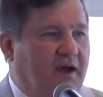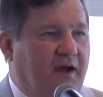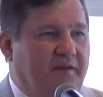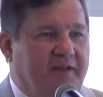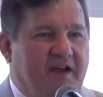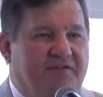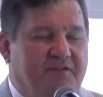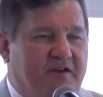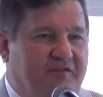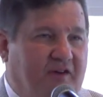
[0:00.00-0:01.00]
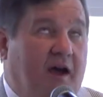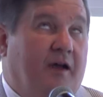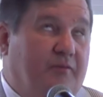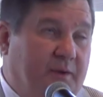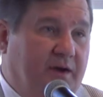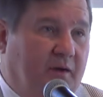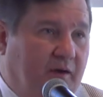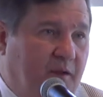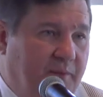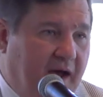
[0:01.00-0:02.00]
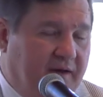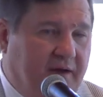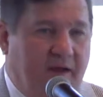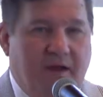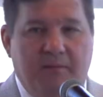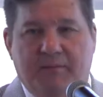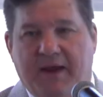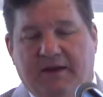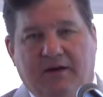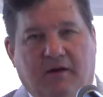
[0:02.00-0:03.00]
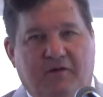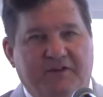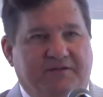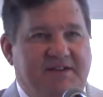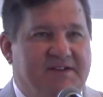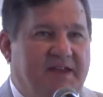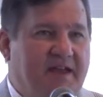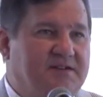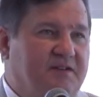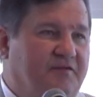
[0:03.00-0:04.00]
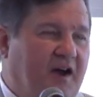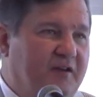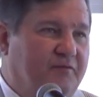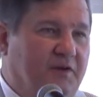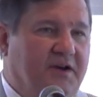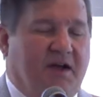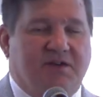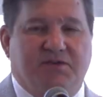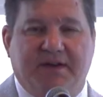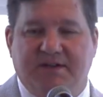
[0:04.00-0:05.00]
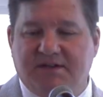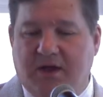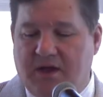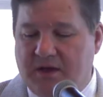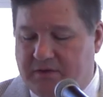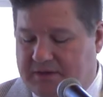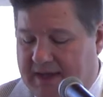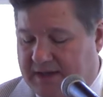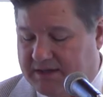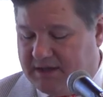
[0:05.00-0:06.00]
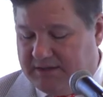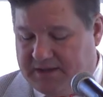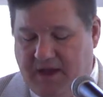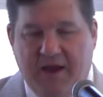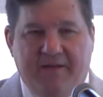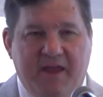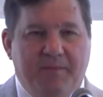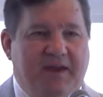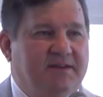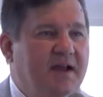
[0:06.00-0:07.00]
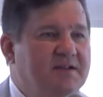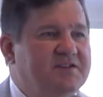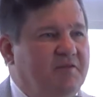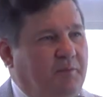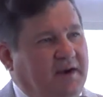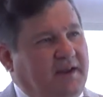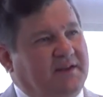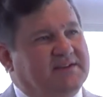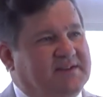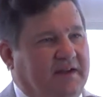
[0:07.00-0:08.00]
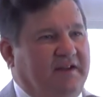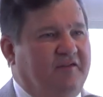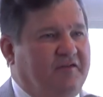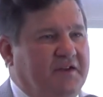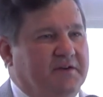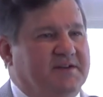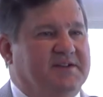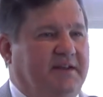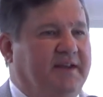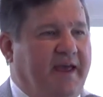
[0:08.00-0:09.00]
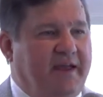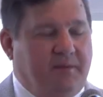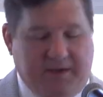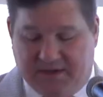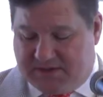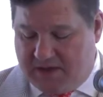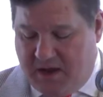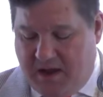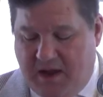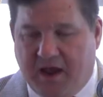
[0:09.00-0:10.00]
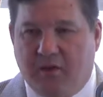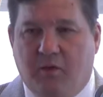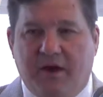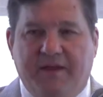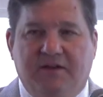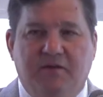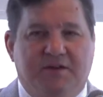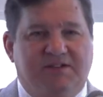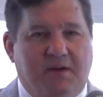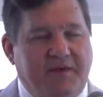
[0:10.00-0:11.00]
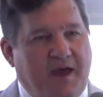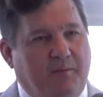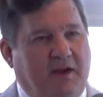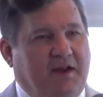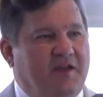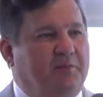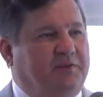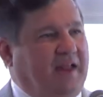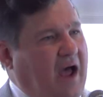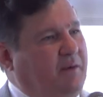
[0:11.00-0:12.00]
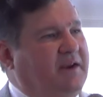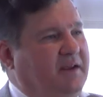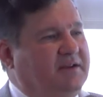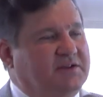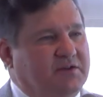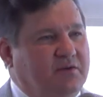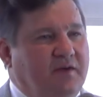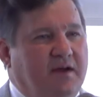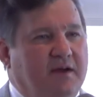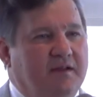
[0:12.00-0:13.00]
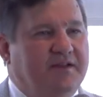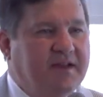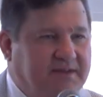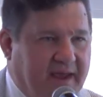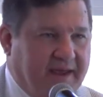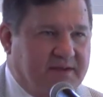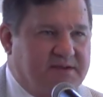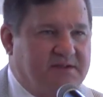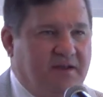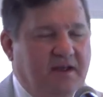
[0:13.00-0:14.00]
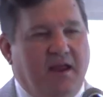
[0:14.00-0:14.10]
The F-35, we know all about it, made in all 50 states, in 5 foreign countries, you can't kill it. They make tons of money selling fear, selling enemies. And what do they do with some of that money? They plow it into think tanks.